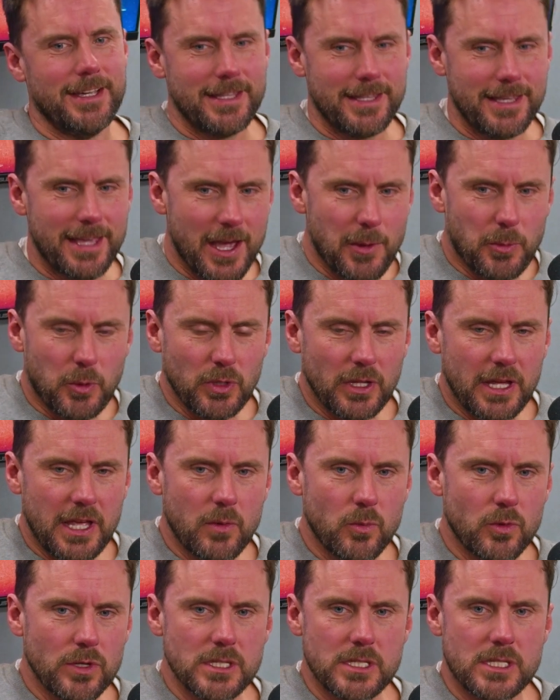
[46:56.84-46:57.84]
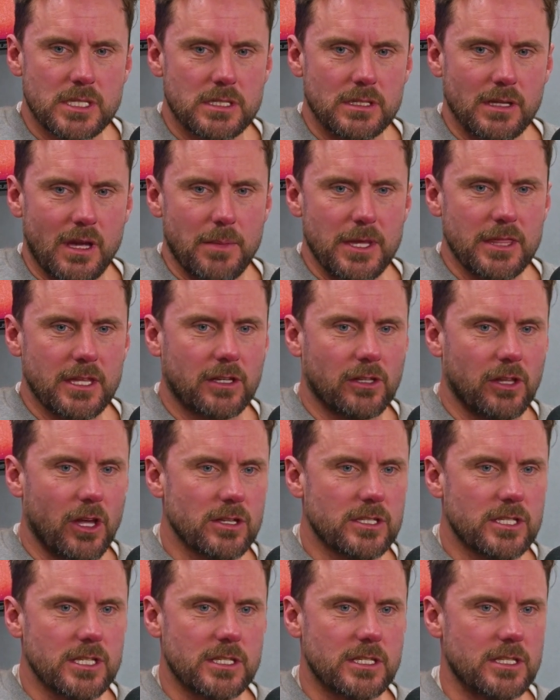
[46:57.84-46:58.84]
Yeah, well, it was, the
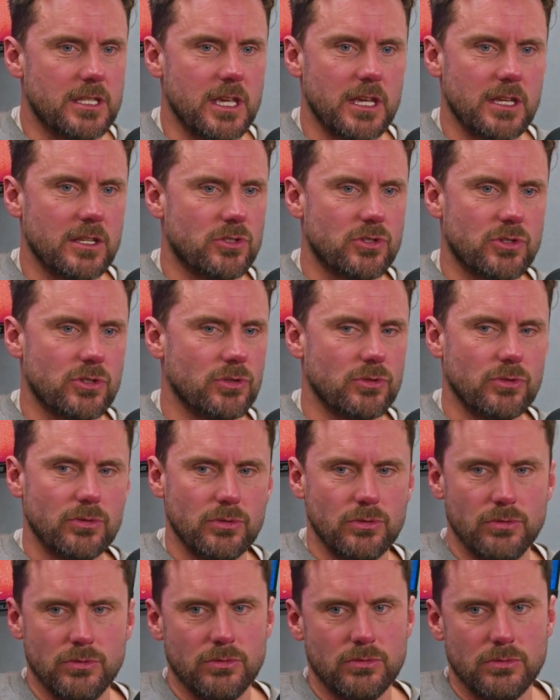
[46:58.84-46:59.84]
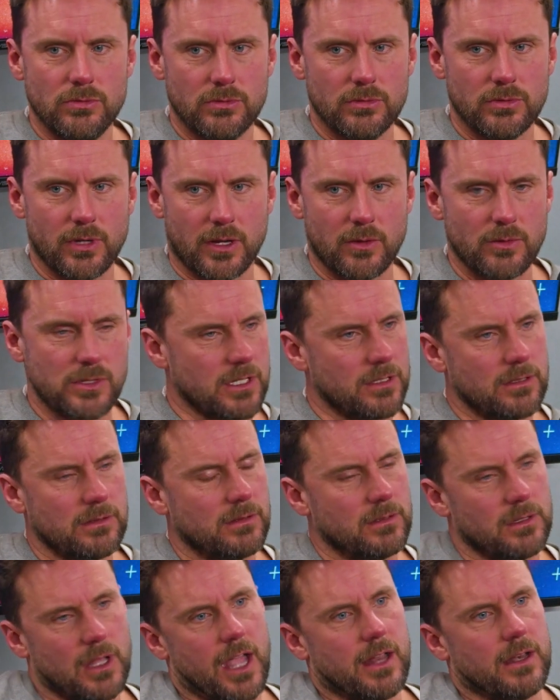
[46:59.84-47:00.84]
closest thing to, like, it was a
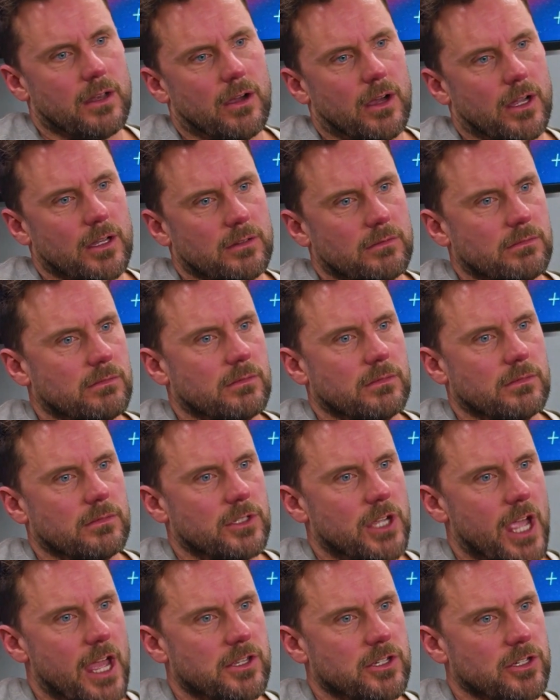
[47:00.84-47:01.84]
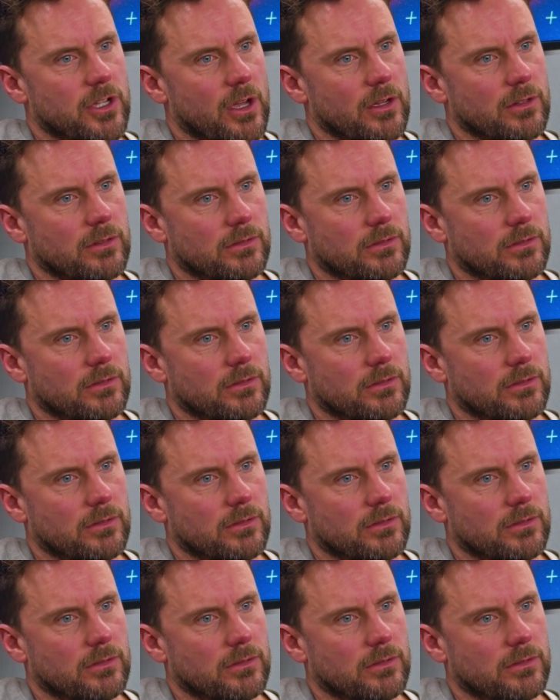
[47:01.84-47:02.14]
late-night chat show.